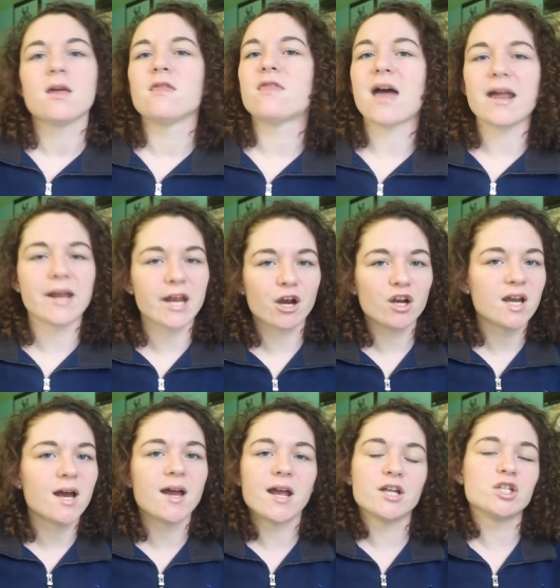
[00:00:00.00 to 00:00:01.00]
that
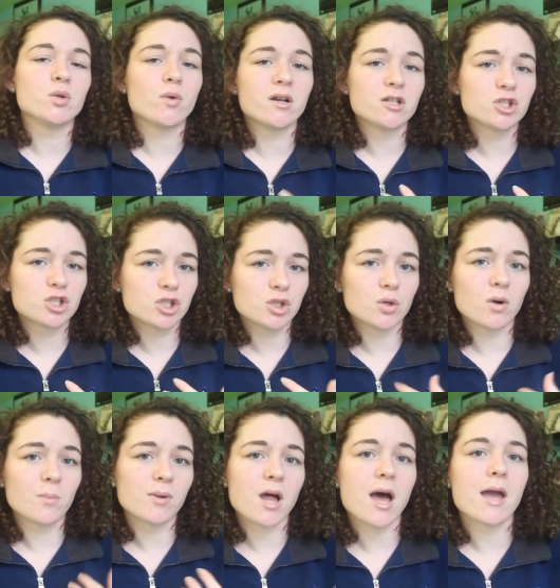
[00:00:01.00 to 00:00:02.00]
area and you wanted to
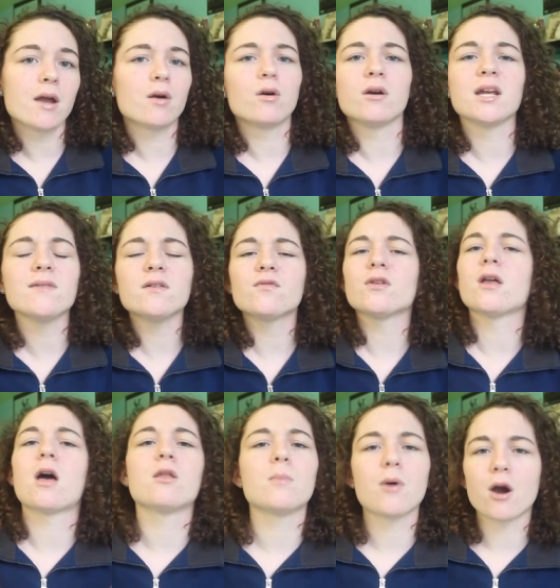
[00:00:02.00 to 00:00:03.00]
apply, or even for
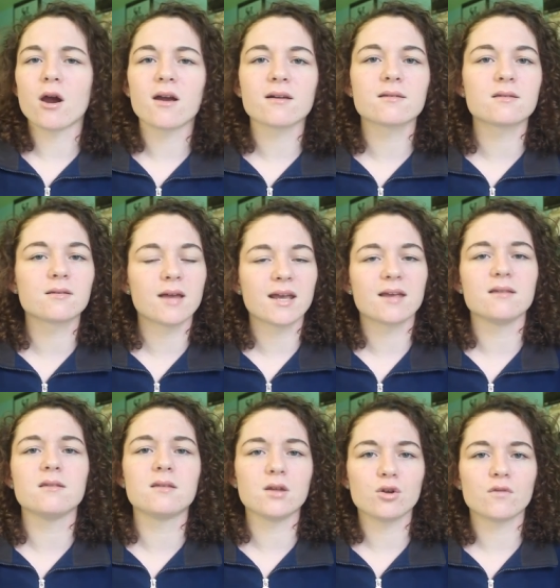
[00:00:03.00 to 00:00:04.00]
the other parks, like
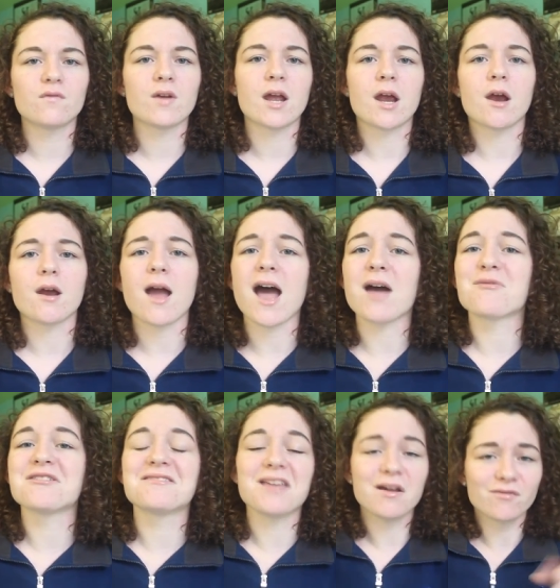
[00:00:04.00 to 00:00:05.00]
in Cedar Fair, I
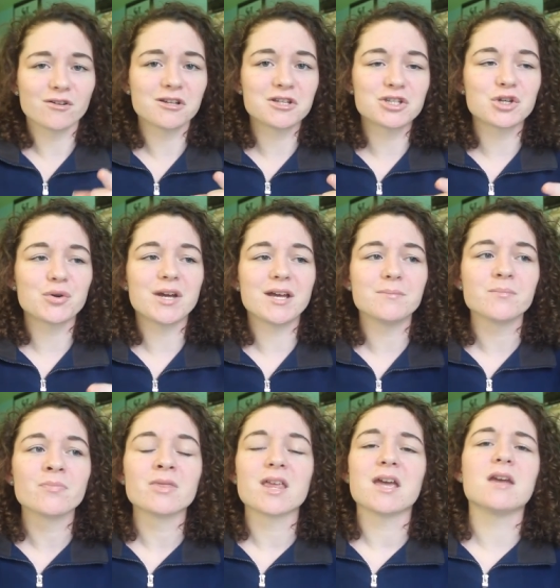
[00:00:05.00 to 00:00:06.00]
would definitely do it.
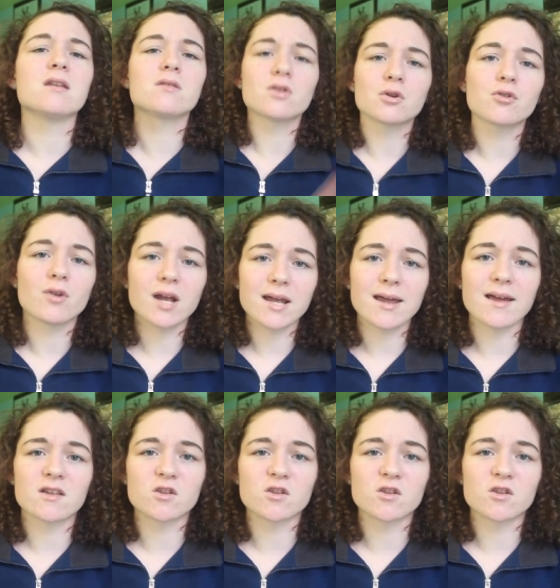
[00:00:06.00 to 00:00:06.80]
It is a great